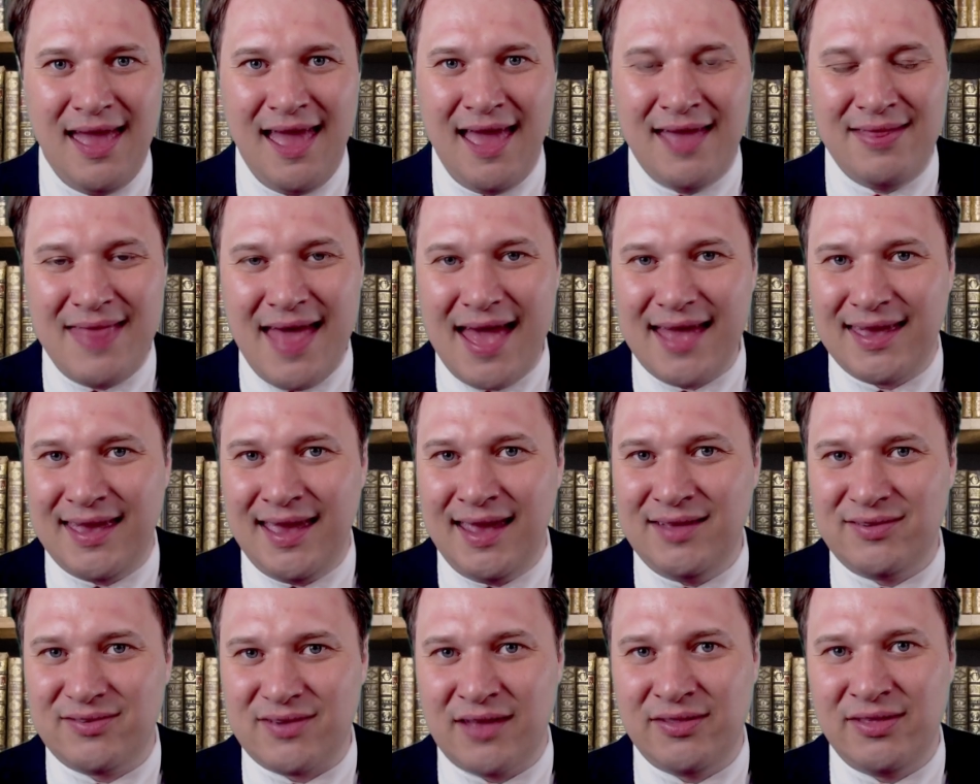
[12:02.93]
In that
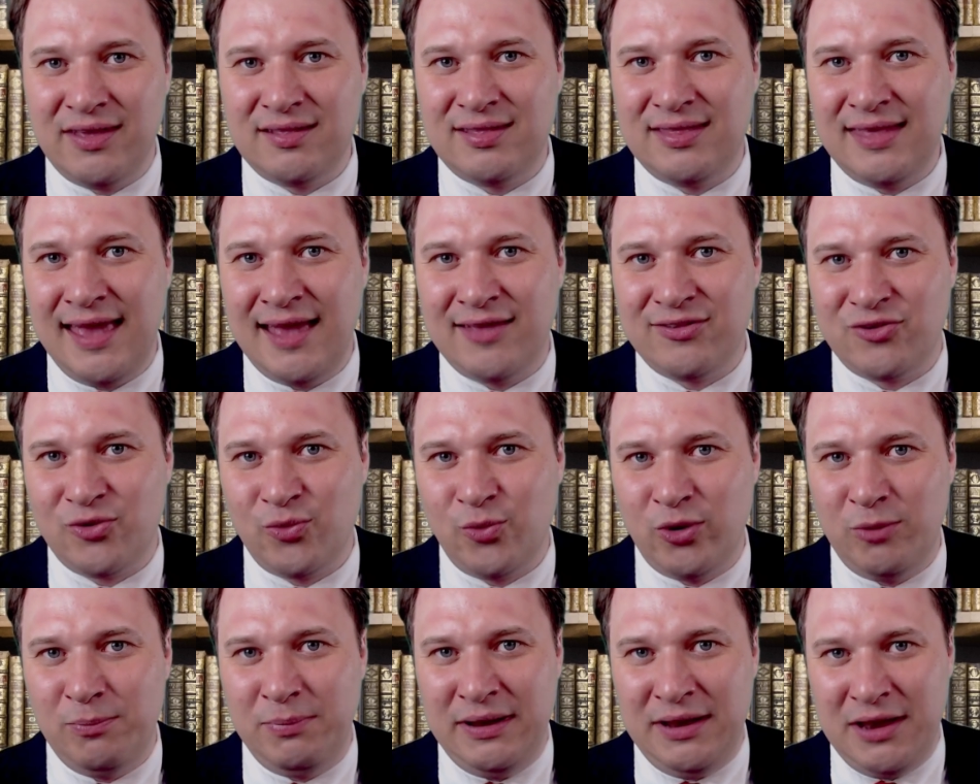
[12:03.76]
case, I think the answer
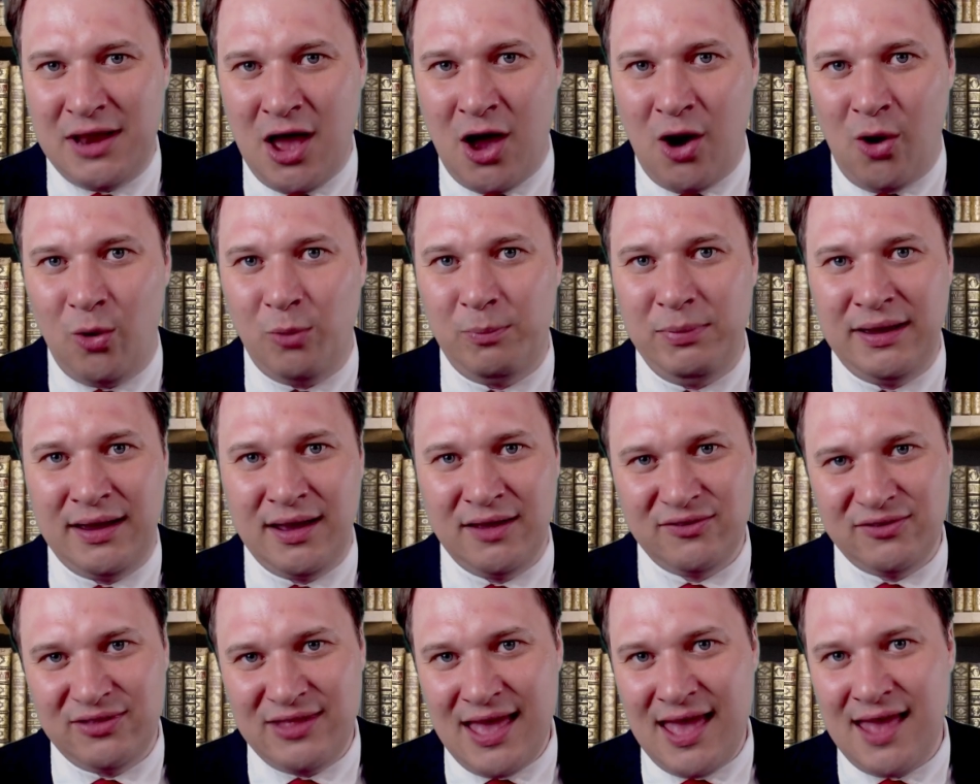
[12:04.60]
would be no,
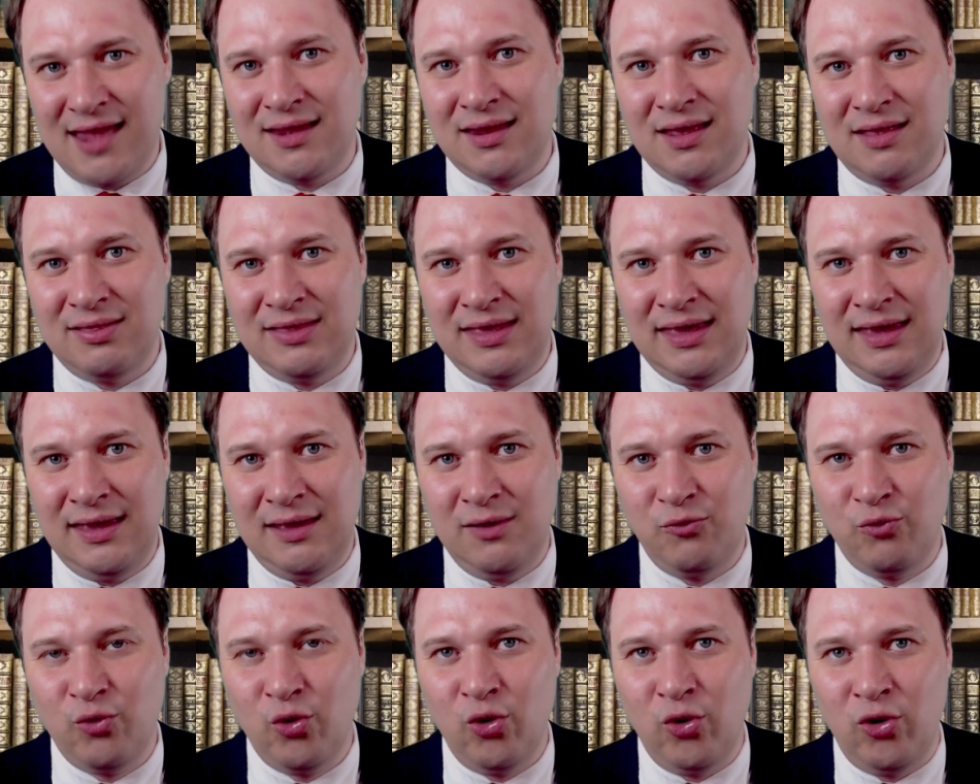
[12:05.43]
because then
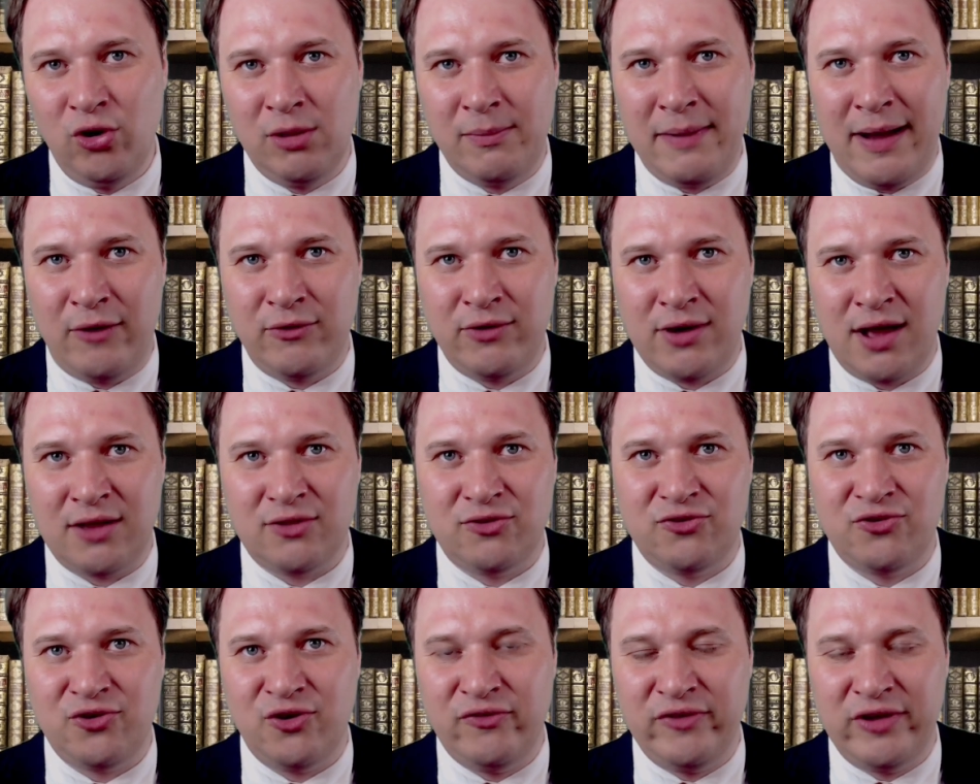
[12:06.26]
the rule about
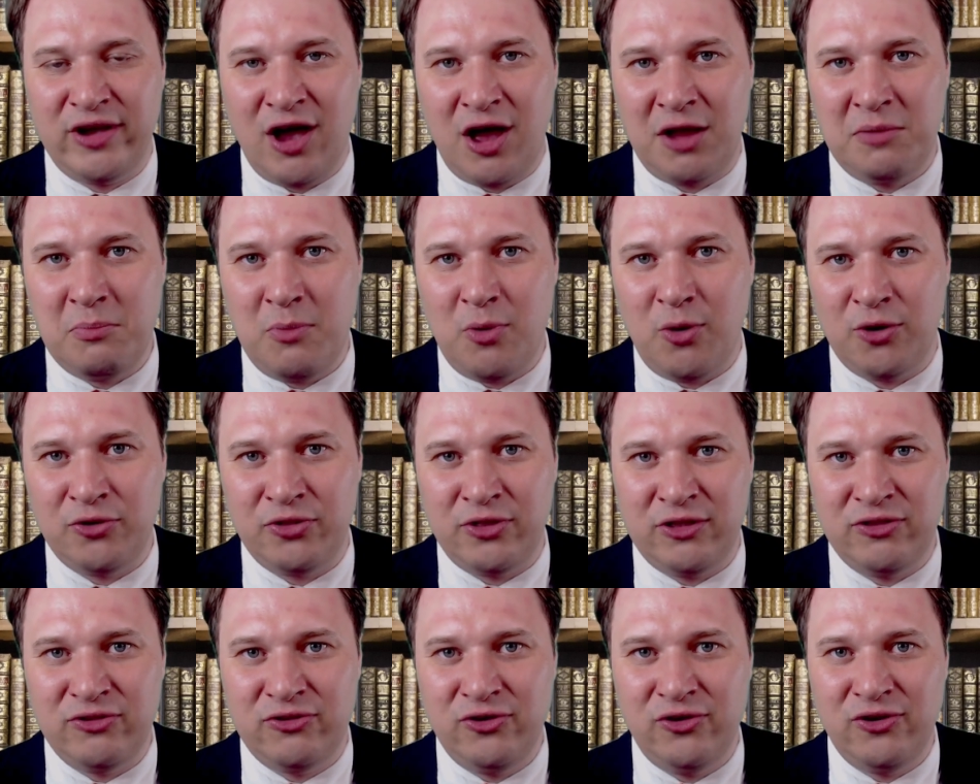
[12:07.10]
not serving on more
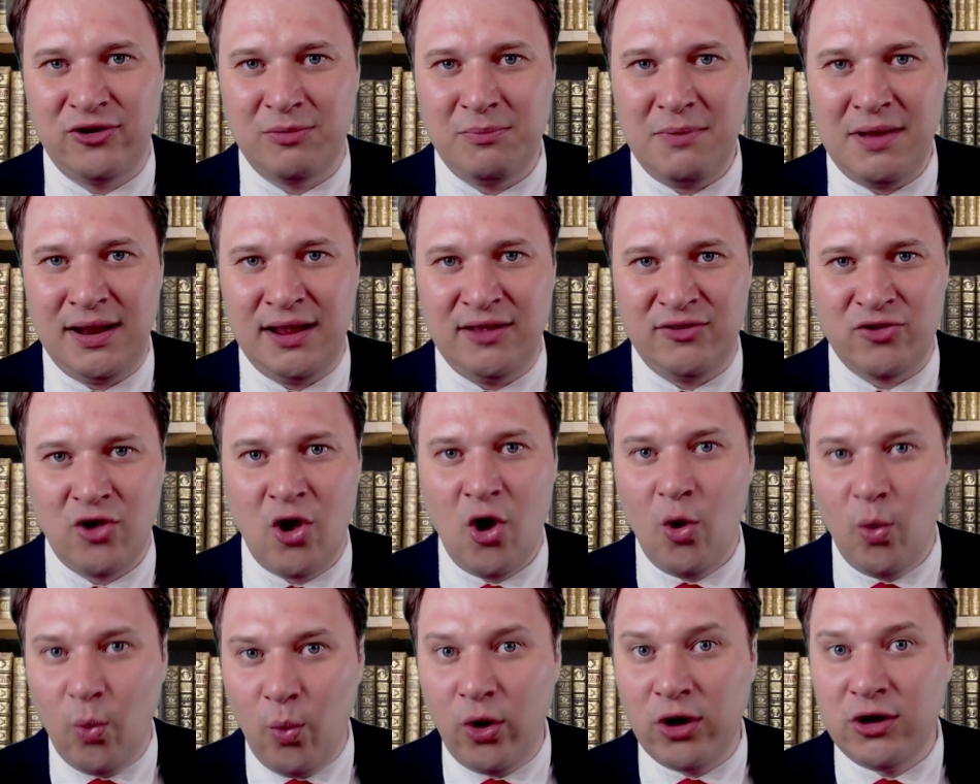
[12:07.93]
than 2 committees
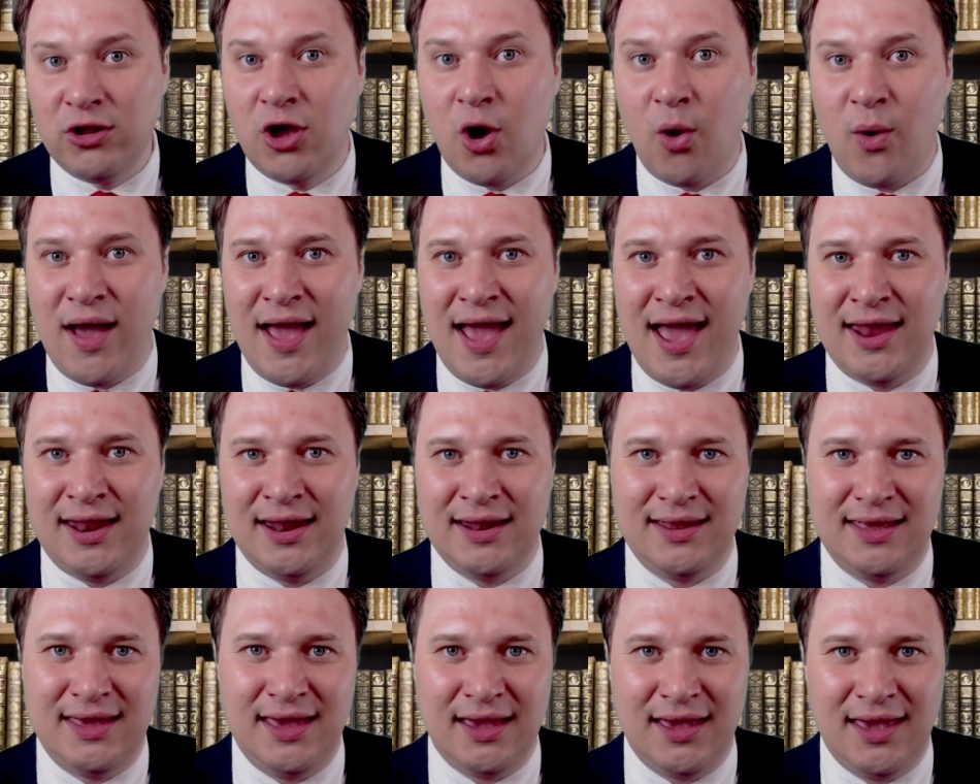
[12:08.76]
would go ahead
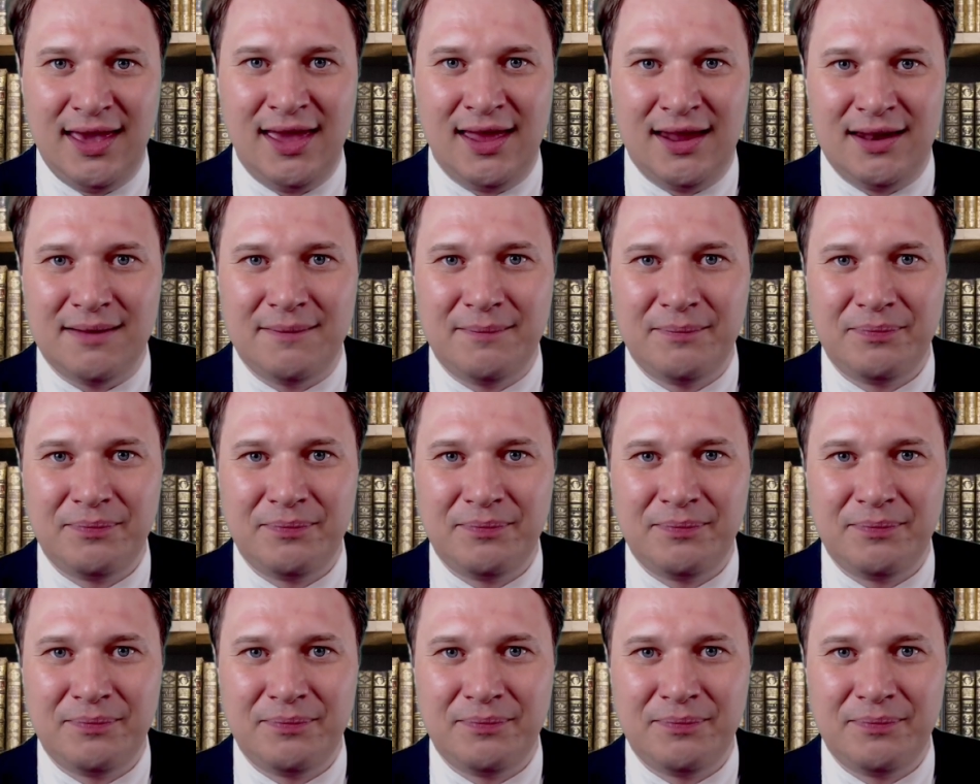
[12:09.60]
and kick in.